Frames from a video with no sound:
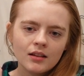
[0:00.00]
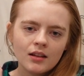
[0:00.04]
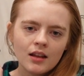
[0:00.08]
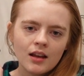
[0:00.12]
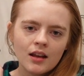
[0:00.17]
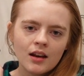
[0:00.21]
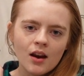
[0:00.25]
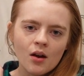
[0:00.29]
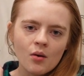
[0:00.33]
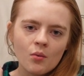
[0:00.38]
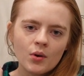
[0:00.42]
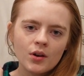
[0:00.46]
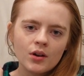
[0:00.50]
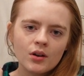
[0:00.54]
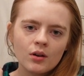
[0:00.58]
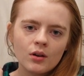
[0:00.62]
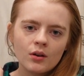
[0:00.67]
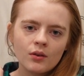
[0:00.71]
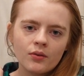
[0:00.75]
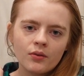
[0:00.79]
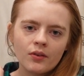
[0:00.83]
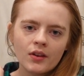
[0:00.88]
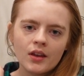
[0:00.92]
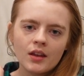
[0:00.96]
And I wonder
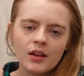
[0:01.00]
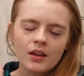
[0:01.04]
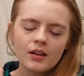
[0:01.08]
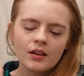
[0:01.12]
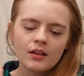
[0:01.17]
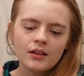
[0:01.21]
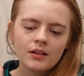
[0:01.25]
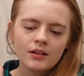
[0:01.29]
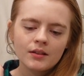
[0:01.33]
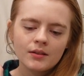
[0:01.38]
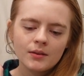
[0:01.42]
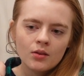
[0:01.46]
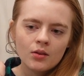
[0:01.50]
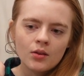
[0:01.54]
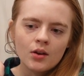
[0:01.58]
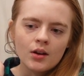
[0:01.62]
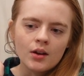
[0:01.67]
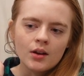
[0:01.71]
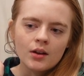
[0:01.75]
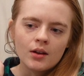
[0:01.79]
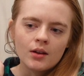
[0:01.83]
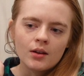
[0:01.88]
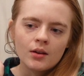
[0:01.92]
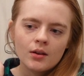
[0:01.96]
if it,
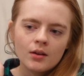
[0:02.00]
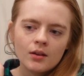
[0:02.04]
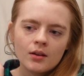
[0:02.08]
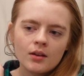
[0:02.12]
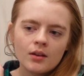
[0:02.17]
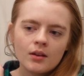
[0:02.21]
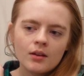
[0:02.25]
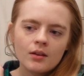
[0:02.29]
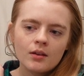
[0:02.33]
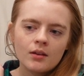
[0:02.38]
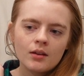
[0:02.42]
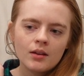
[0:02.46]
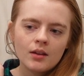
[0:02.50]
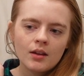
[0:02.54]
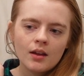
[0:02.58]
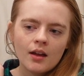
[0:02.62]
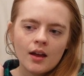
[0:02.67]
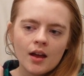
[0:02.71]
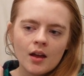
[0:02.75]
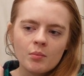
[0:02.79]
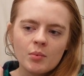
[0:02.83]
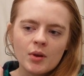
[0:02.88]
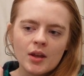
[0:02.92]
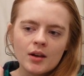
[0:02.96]
the
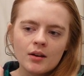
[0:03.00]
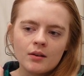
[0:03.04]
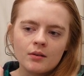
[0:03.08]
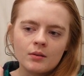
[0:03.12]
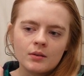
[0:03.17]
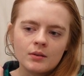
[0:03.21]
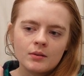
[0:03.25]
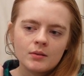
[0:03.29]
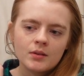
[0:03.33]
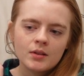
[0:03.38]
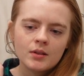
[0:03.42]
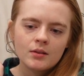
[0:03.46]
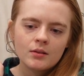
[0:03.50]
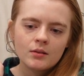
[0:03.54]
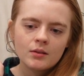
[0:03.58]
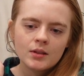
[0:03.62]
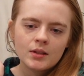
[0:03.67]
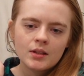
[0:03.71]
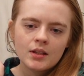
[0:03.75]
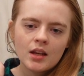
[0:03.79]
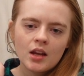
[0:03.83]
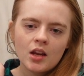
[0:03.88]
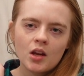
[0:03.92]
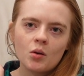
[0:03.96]
I've been
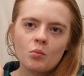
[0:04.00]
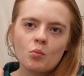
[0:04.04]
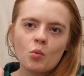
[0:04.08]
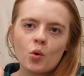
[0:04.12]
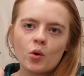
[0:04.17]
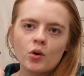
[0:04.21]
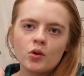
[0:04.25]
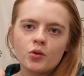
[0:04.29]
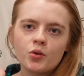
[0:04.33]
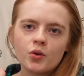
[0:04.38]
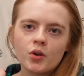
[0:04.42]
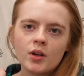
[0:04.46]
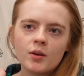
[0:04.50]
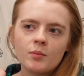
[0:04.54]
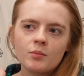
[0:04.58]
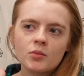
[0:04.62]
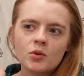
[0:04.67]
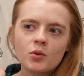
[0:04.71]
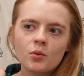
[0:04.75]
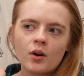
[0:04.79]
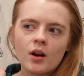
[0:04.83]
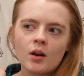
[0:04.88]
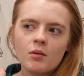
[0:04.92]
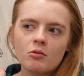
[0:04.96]
seeing more
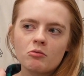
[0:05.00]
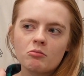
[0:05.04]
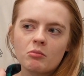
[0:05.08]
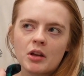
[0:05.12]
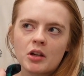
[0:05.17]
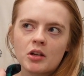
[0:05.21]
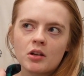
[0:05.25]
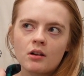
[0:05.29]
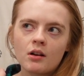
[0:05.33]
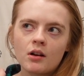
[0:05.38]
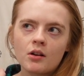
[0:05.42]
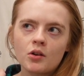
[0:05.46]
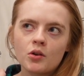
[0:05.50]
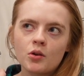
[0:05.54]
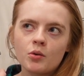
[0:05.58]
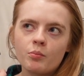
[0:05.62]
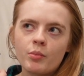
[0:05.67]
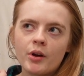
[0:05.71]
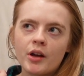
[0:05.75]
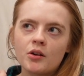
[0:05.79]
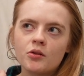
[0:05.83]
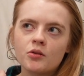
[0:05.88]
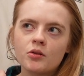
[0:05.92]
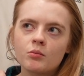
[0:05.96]
dreams where I'm in my childhood
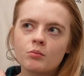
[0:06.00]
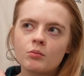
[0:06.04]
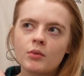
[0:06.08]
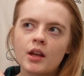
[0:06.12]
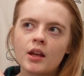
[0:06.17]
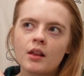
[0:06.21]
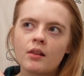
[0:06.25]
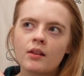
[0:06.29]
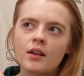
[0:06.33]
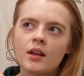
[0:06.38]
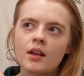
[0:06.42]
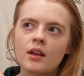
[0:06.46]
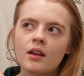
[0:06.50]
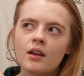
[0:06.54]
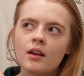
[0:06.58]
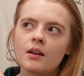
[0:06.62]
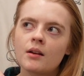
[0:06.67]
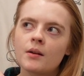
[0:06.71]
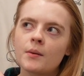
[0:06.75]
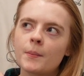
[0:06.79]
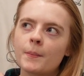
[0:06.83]
bedroom lately